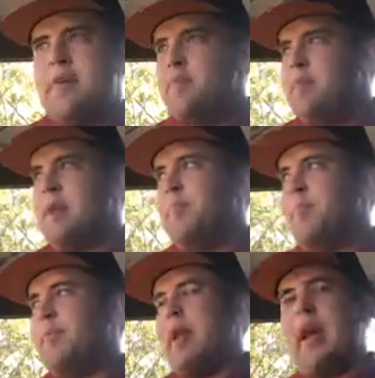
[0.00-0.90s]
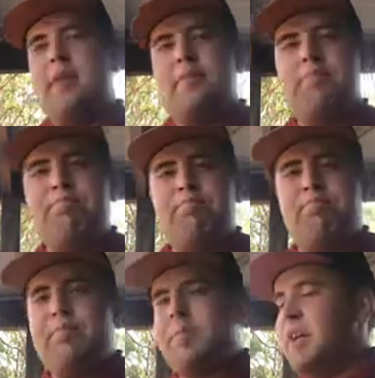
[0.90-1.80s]
thing been played,
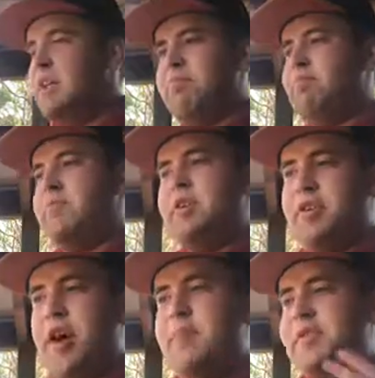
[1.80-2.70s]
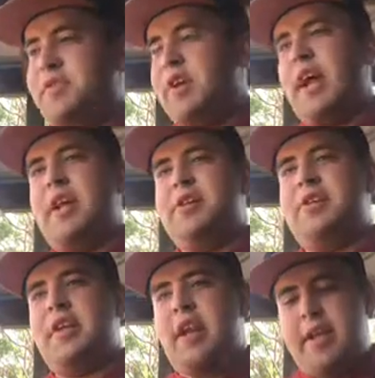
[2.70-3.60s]
the times had changed,
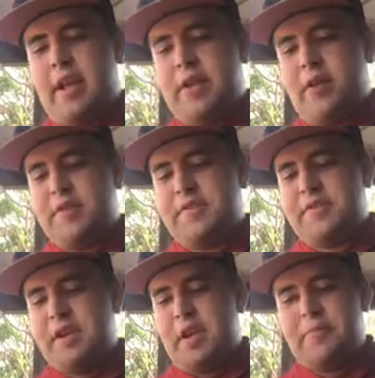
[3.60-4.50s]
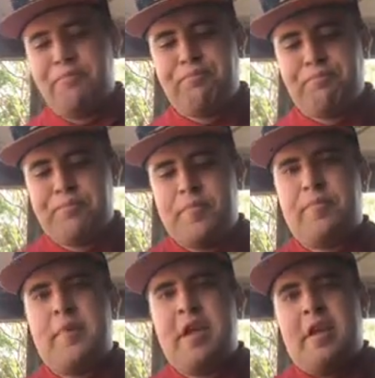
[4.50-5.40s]
and then obviously
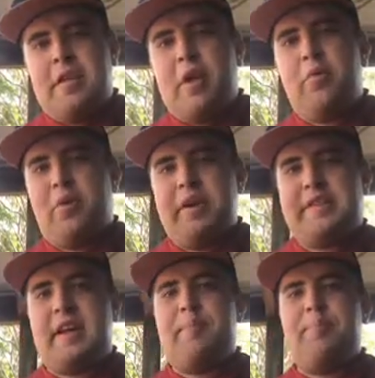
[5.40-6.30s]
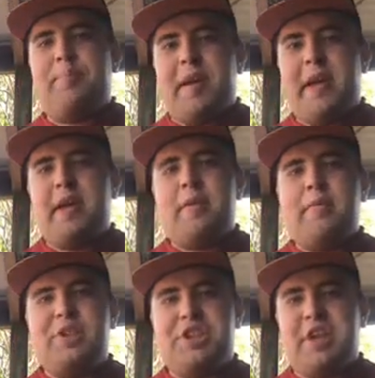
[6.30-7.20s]
there was a big
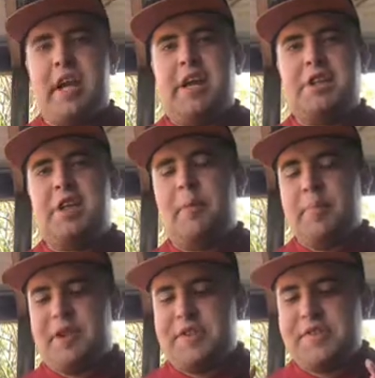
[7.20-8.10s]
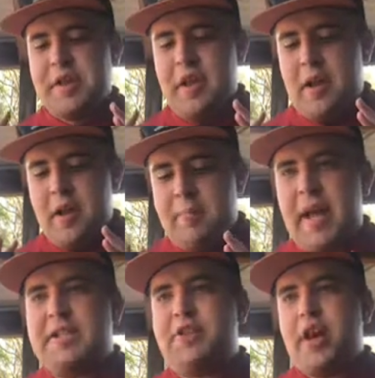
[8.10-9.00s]
change, because
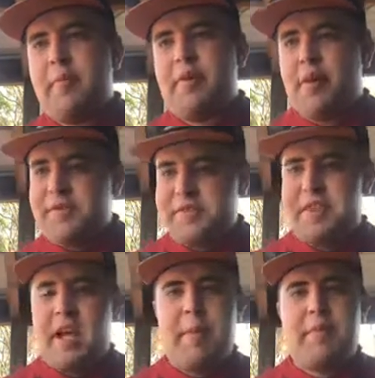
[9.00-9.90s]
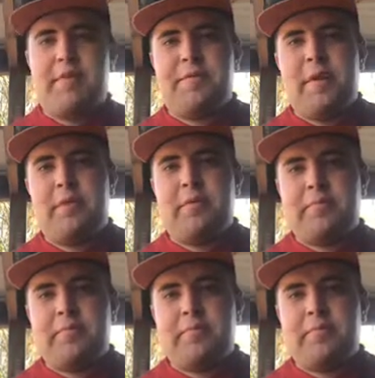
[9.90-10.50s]
Matt Simon obviously came on the field